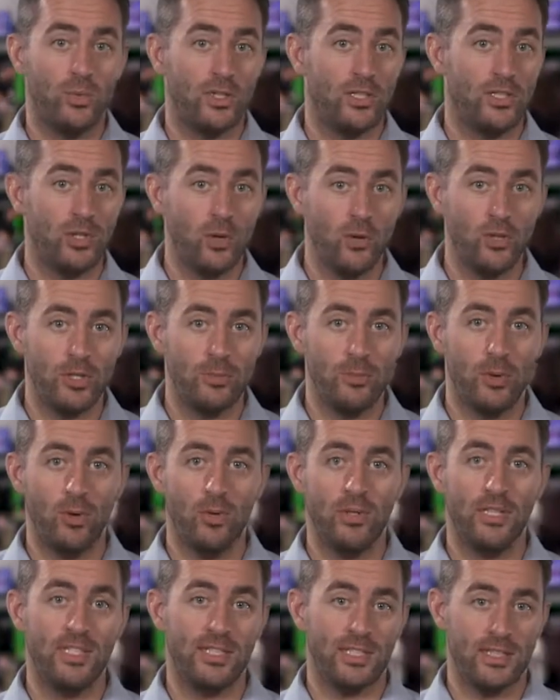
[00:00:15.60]
with
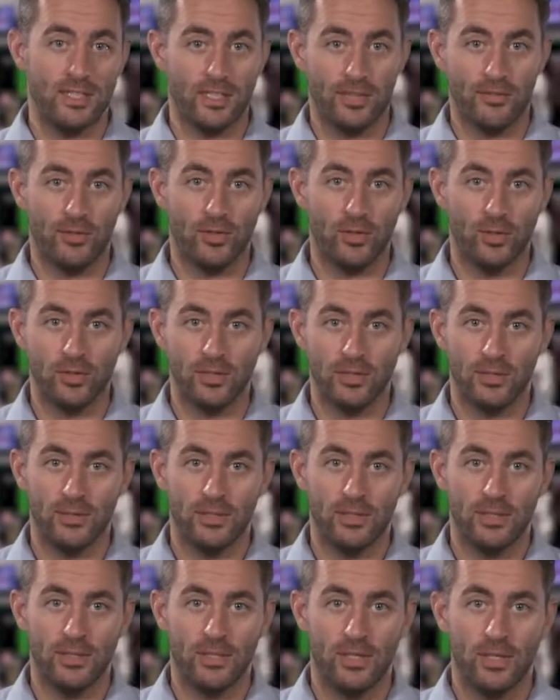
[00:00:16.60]
SocioMole isn't difficult.
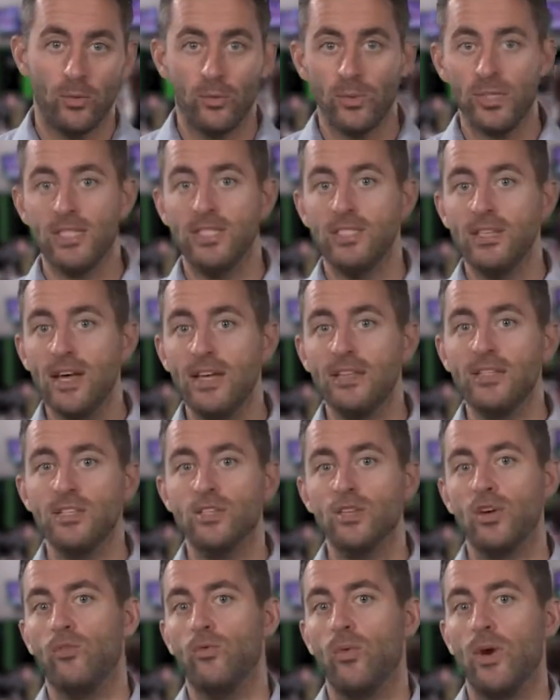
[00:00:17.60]
We designed the
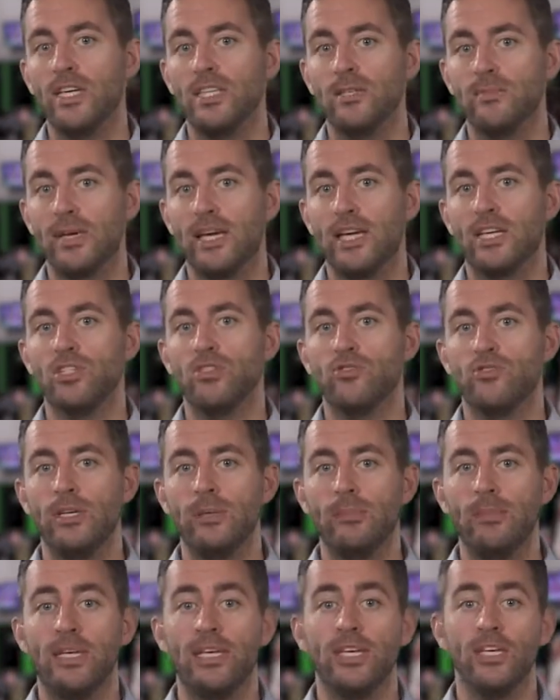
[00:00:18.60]
software to be
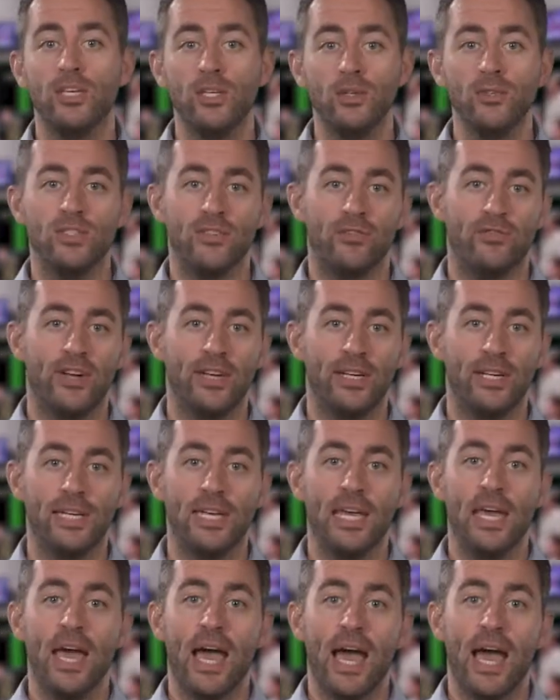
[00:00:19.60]
extremely user-friendly